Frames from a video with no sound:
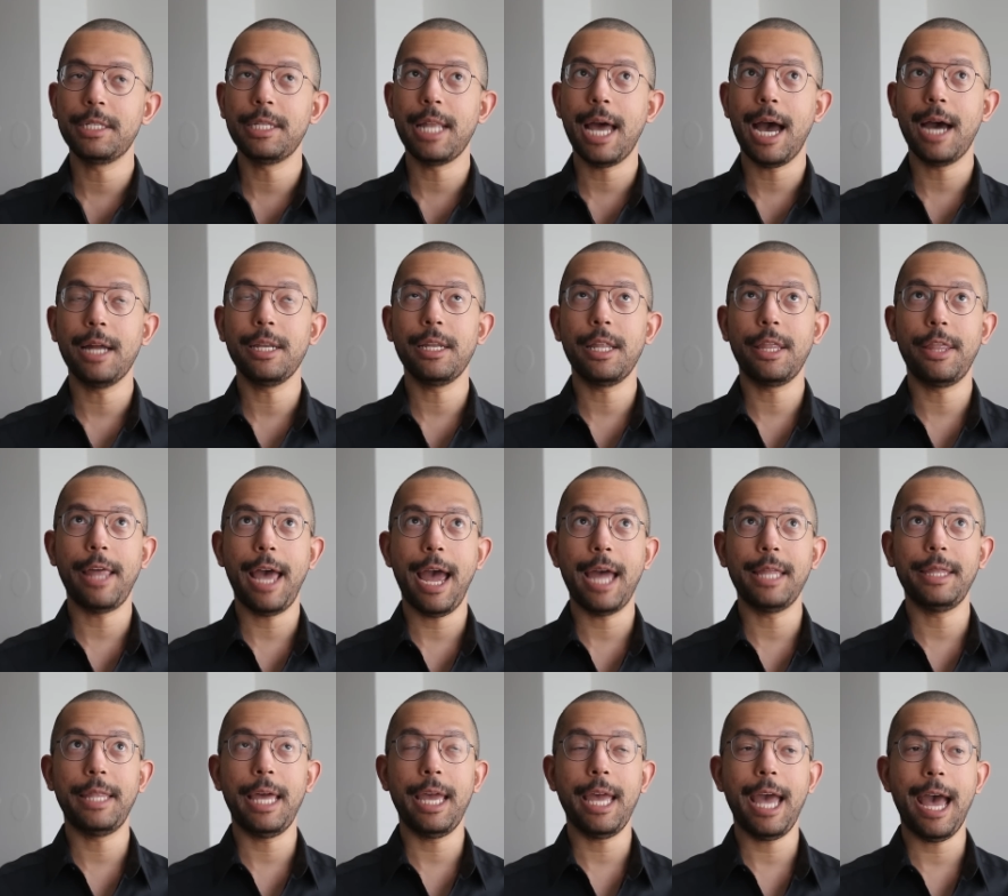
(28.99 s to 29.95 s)
Not
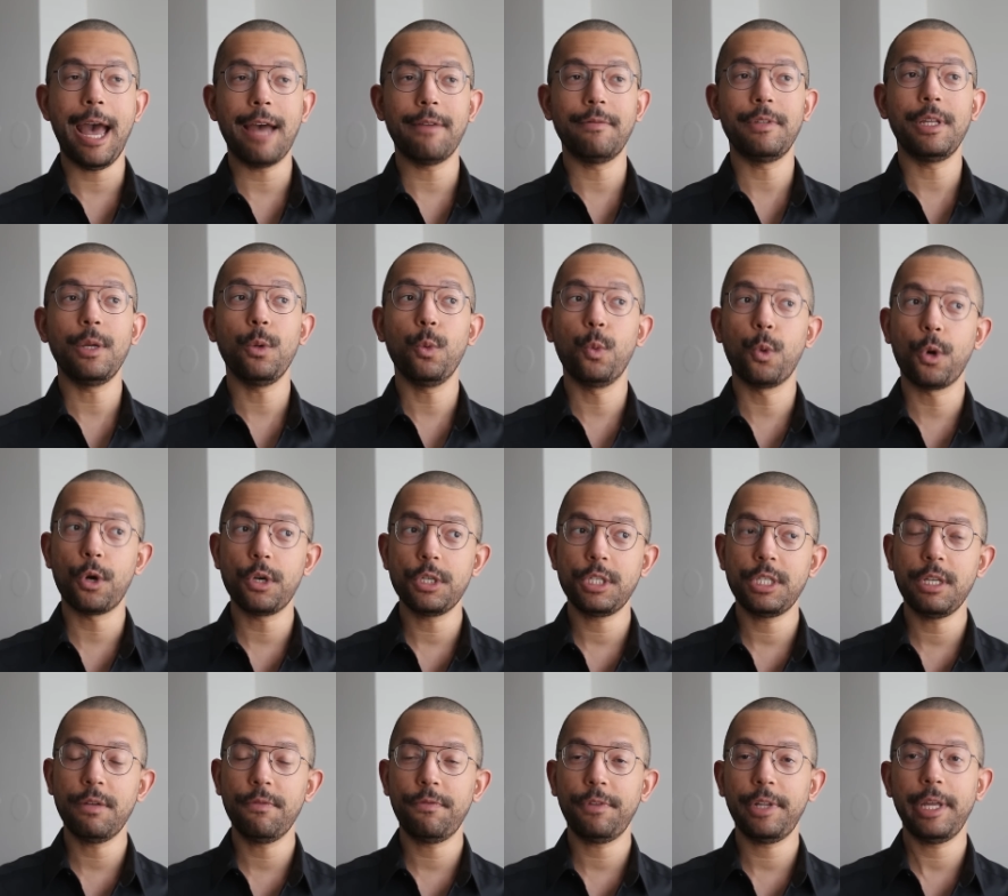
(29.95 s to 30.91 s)
that they have the
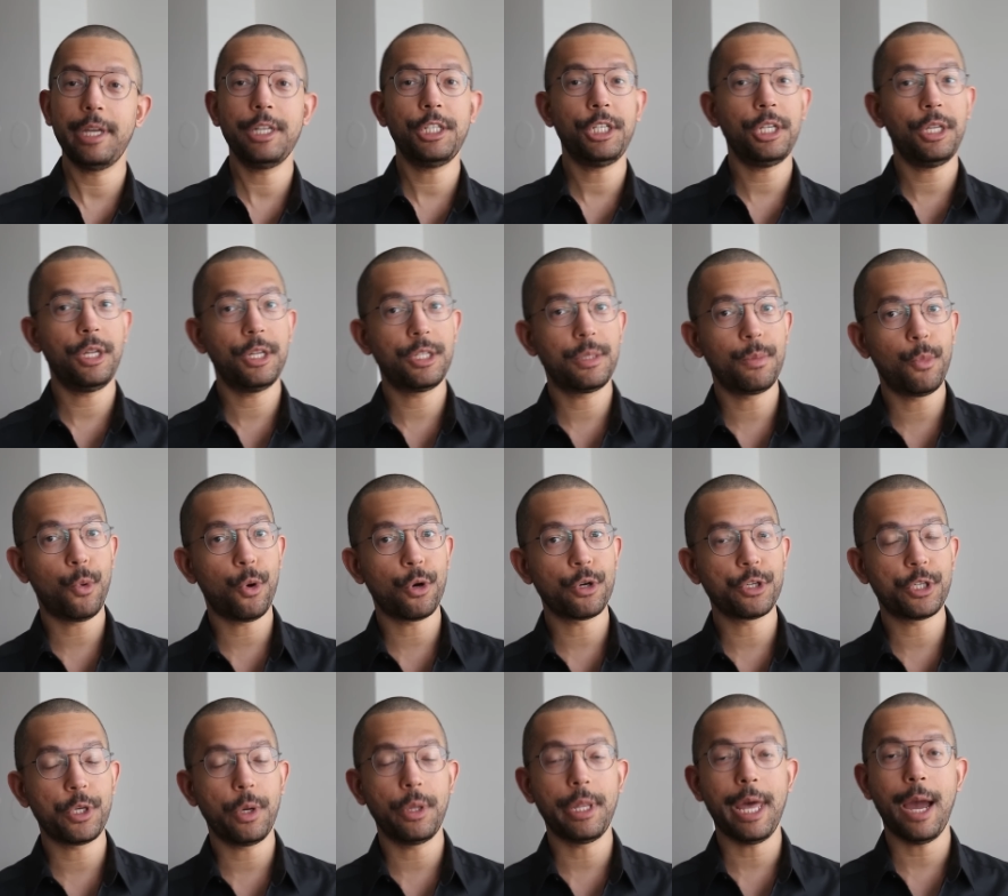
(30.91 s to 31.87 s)
worst inflation, it's more
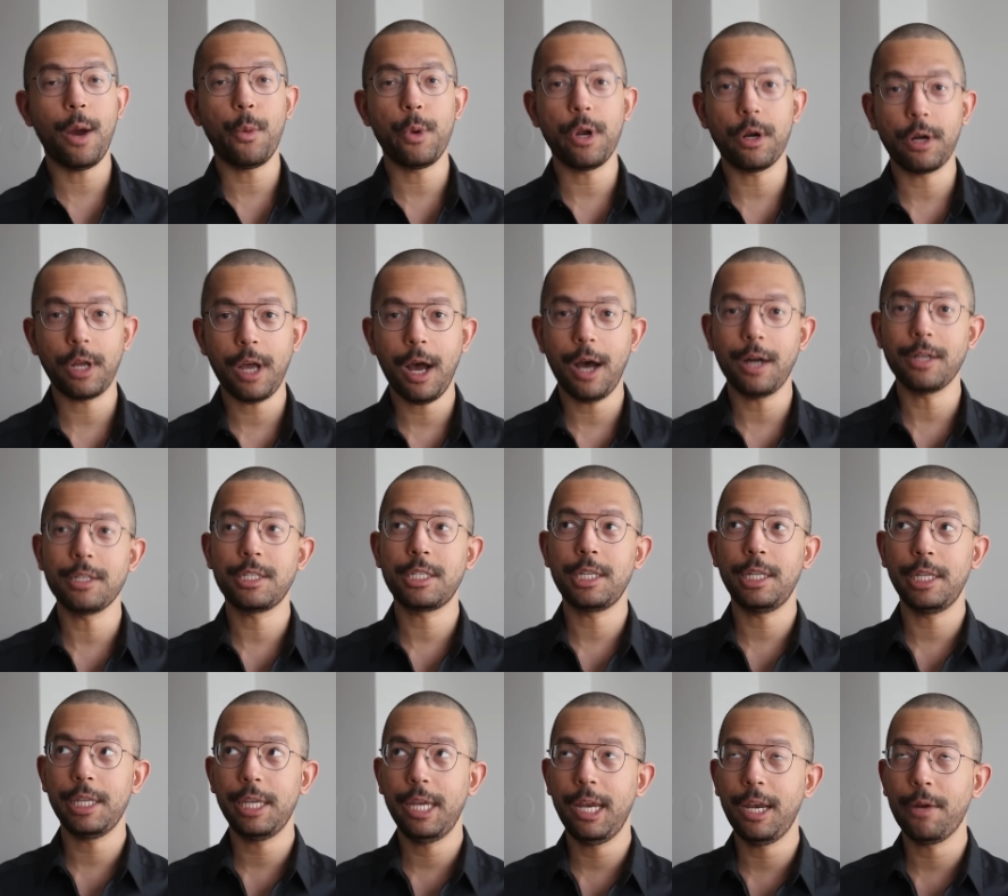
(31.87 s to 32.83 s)
so that we are
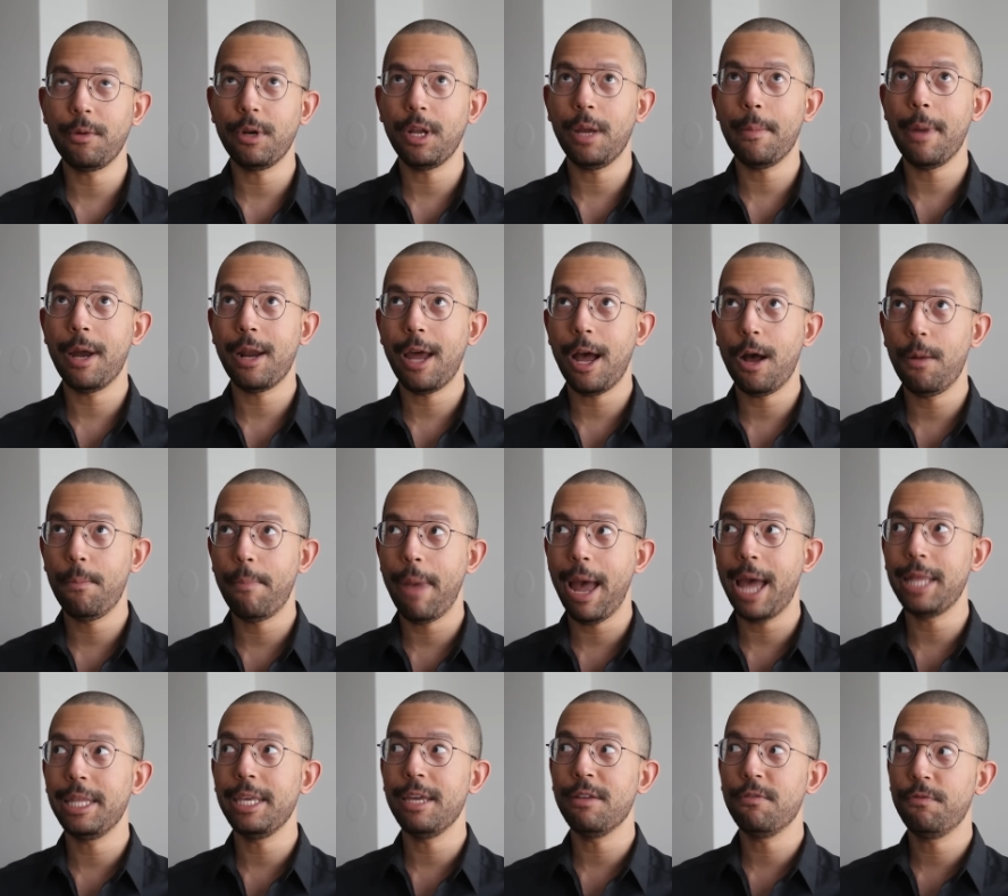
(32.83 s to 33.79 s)
constantly hearing about how
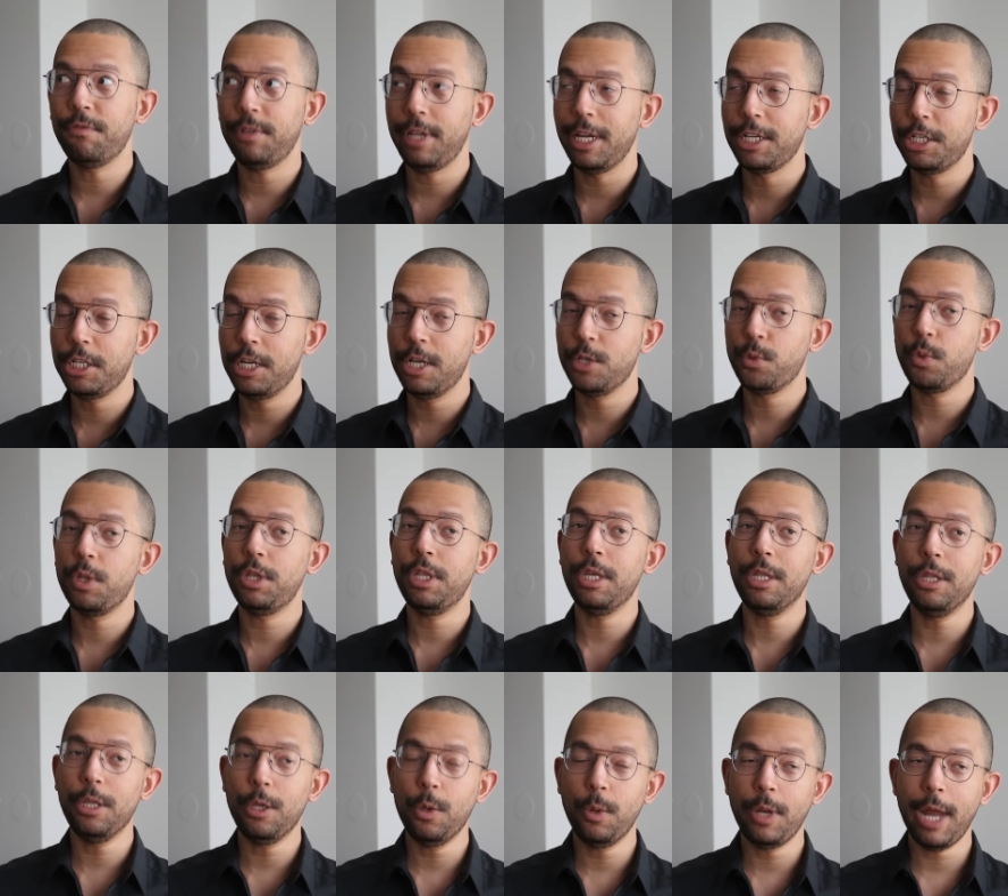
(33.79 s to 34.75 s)
bad the inflation is
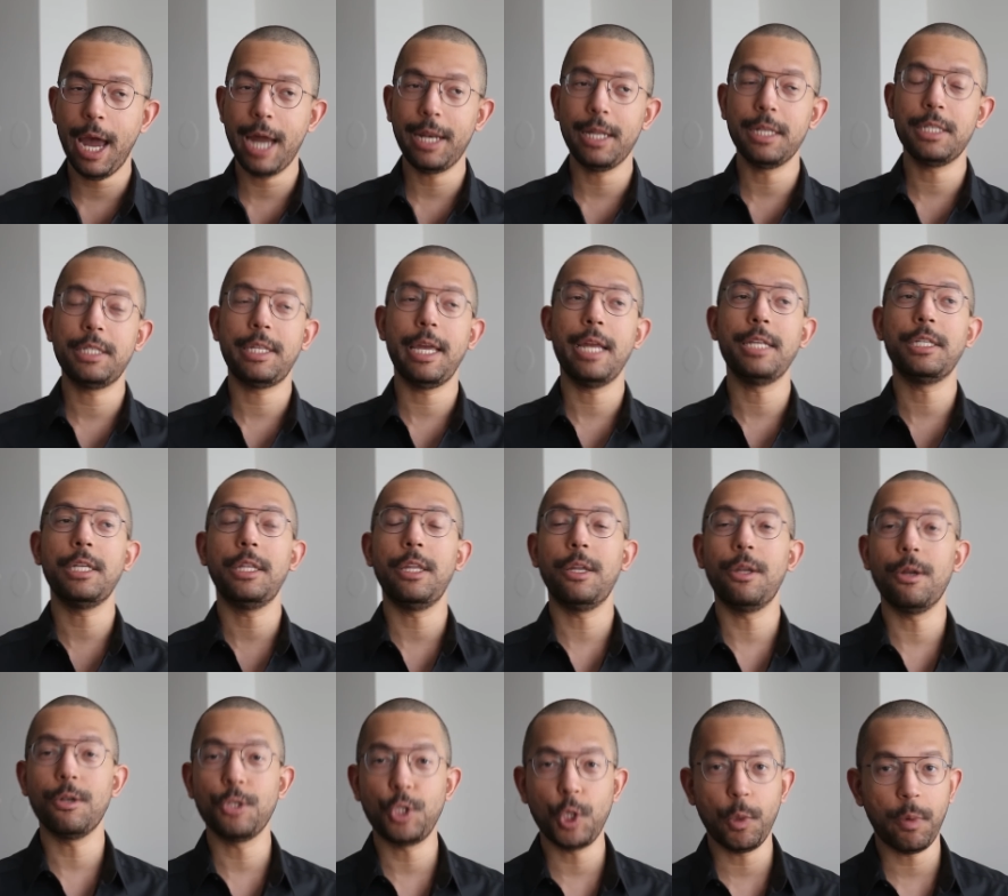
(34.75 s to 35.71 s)
within the United States and then
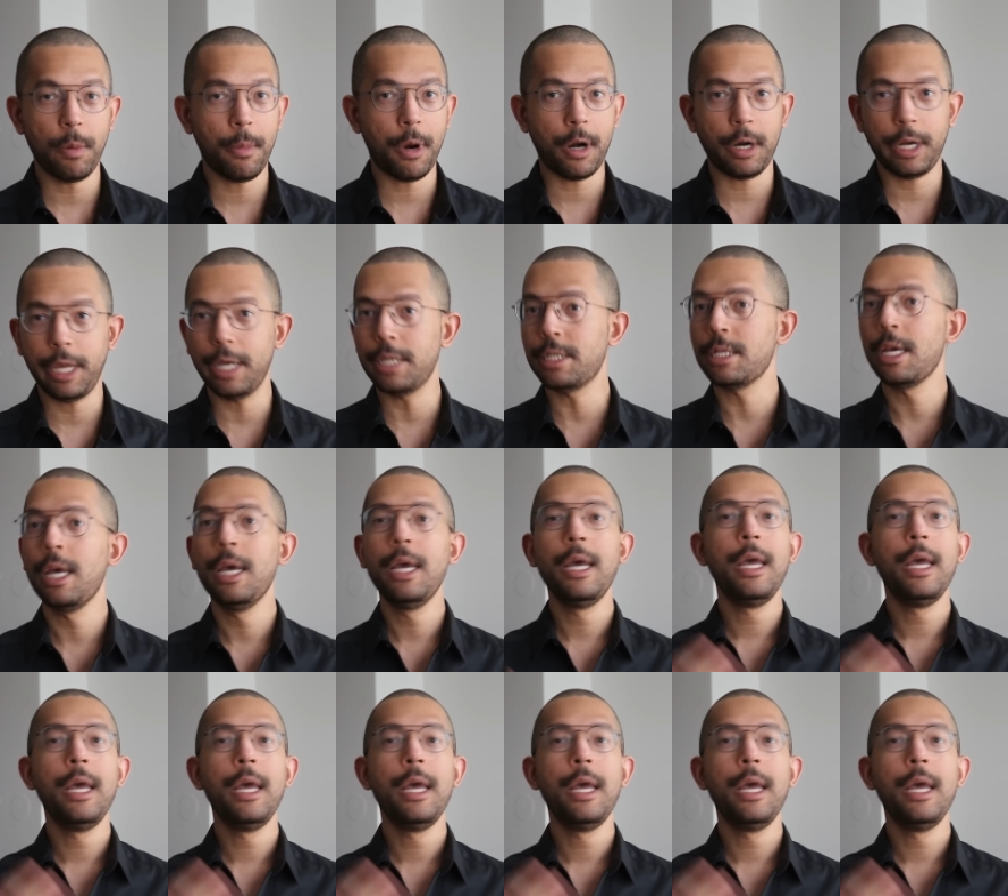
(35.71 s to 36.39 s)
their supermarkets